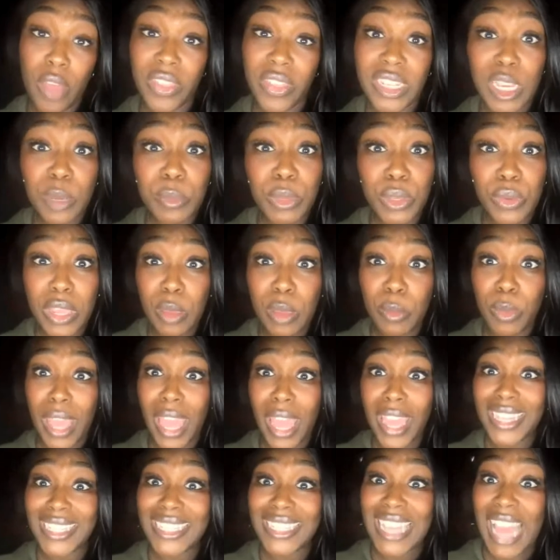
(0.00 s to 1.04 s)
The
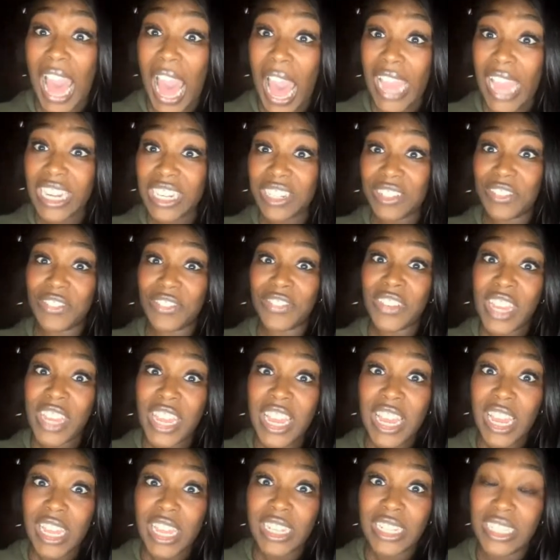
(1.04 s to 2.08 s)
WNBA is kind of
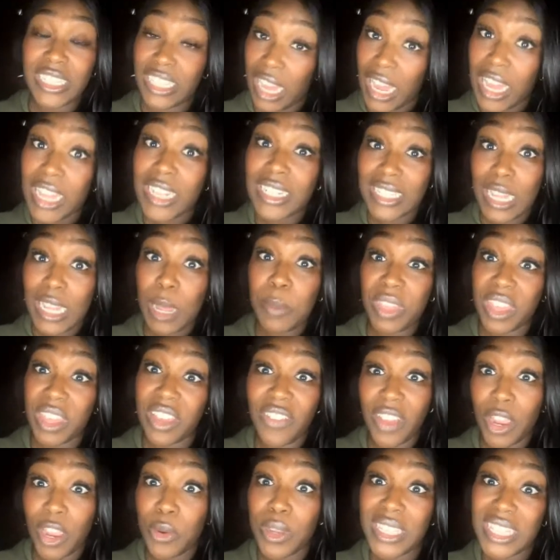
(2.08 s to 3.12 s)
done something
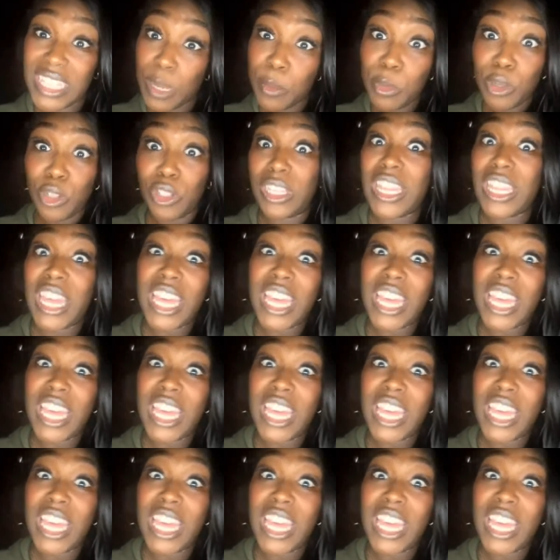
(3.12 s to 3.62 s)
very similarly.